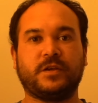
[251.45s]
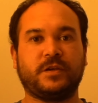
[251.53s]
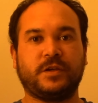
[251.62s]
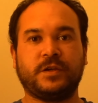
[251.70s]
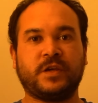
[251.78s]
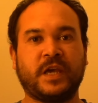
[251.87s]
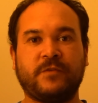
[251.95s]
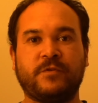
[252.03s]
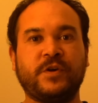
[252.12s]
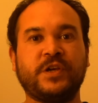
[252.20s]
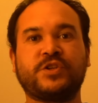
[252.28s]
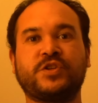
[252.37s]
you can't
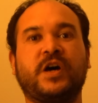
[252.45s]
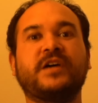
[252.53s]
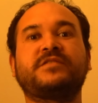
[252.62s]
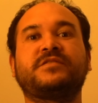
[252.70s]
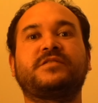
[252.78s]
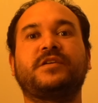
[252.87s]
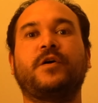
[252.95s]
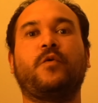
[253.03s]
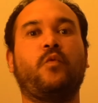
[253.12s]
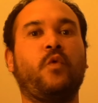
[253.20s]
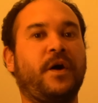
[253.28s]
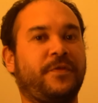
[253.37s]
really trust
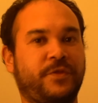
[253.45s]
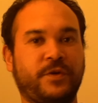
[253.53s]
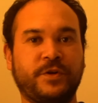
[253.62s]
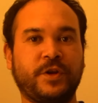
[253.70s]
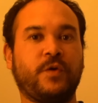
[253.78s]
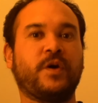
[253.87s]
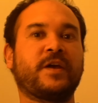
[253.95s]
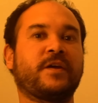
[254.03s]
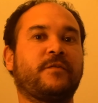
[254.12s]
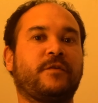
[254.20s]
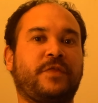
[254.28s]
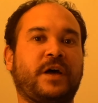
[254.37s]
what they're
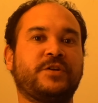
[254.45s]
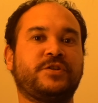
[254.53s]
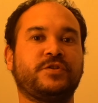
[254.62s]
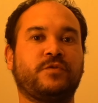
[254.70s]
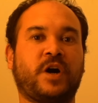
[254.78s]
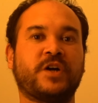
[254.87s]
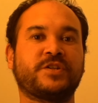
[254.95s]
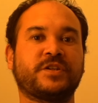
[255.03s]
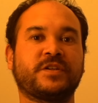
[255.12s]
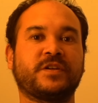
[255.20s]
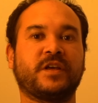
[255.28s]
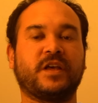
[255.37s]
doing without you
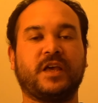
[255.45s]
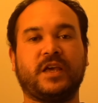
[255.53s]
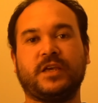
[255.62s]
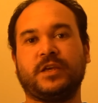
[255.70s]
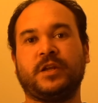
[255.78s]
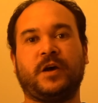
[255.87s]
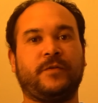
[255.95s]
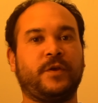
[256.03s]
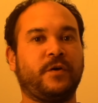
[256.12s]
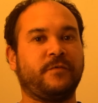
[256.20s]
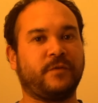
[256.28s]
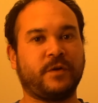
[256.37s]
watching. You don't
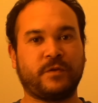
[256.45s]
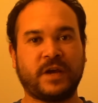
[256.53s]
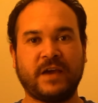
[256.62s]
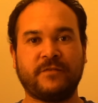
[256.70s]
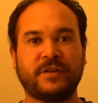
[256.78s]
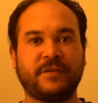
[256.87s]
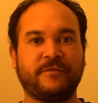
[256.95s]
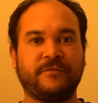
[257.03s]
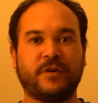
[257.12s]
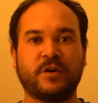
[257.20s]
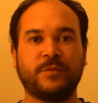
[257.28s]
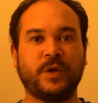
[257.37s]
know whether they have any
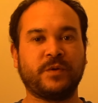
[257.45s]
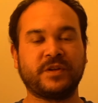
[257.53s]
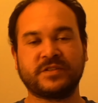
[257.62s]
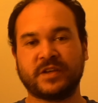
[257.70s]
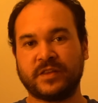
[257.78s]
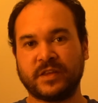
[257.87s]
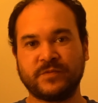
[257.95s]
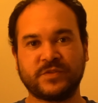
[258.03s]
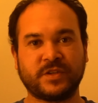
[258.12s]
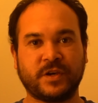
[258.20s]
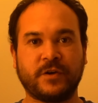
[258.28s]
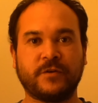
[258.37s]
vulnerabilities on them,
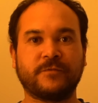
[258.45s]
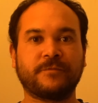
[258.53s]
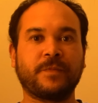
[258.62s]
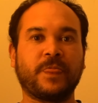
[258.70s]
so